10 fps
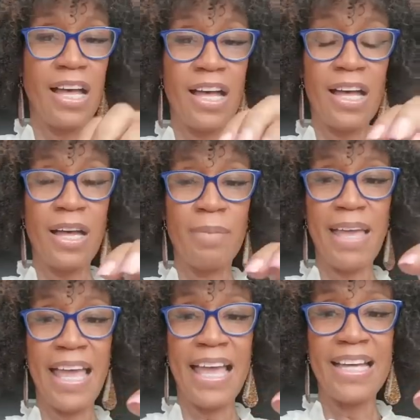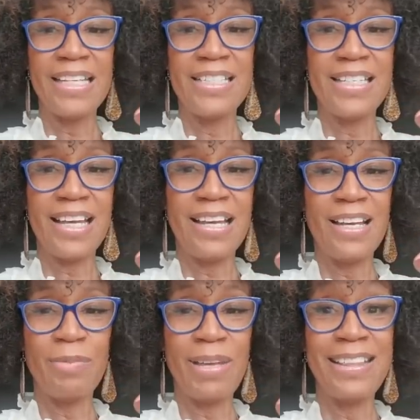And
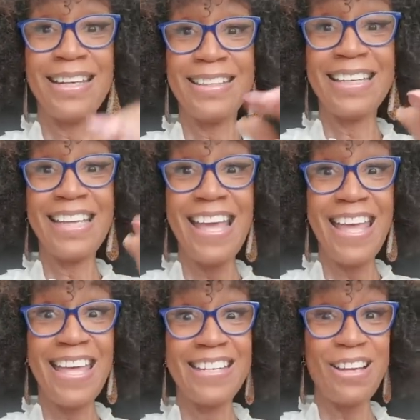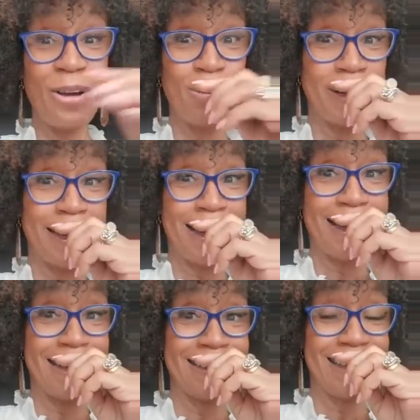then at the end, oh my
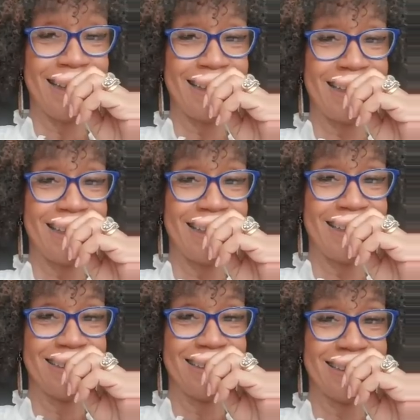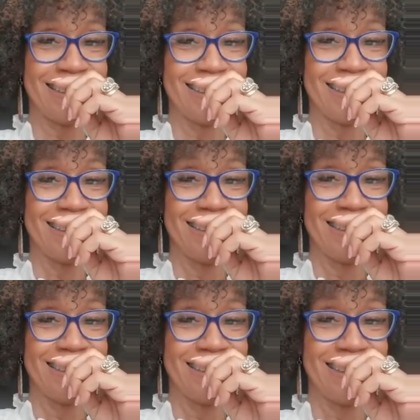God, at the end,
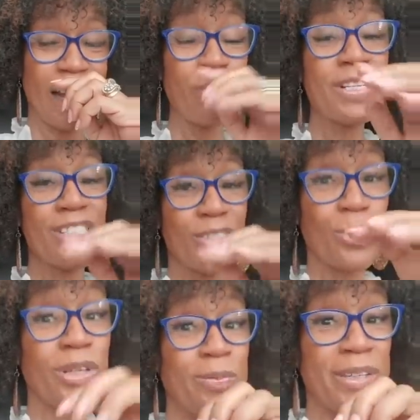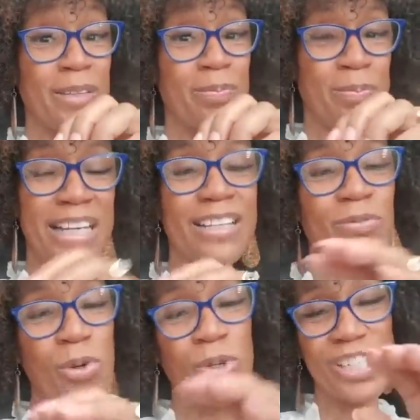that was creepy. But
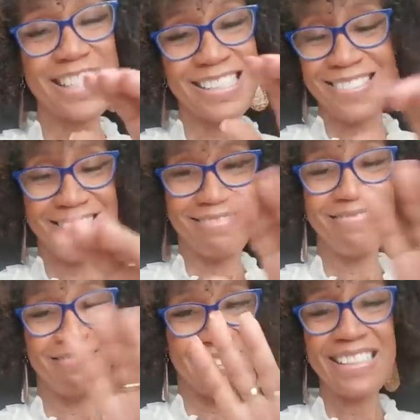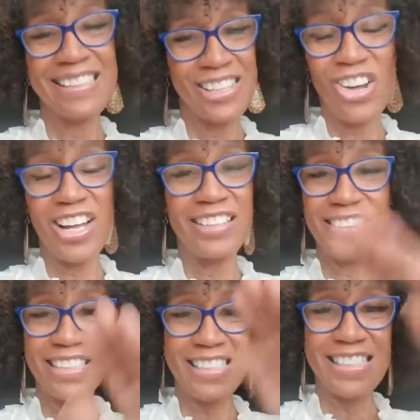of course, he's gone
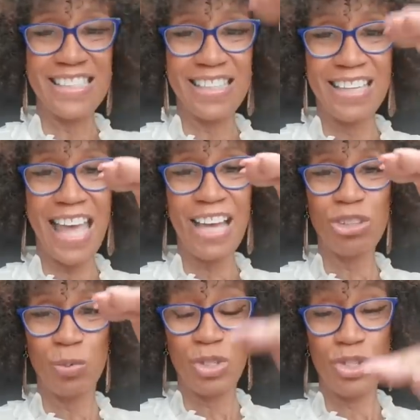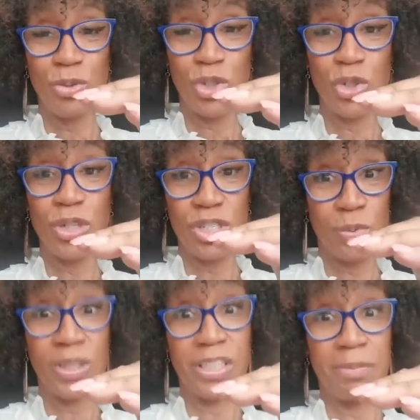because the actor was too short
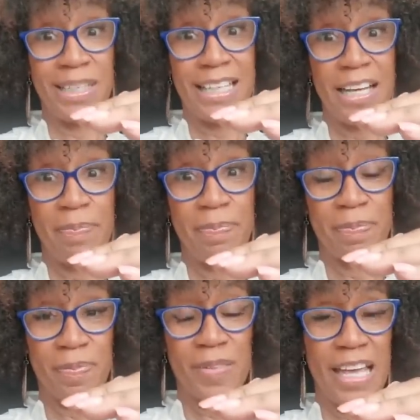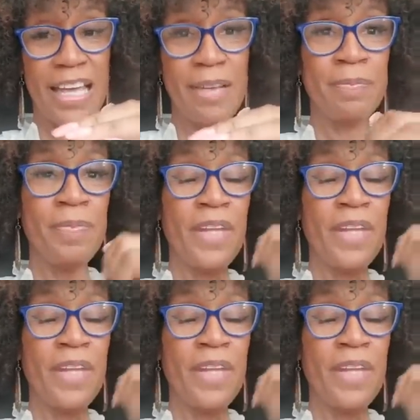to really be him. Okay.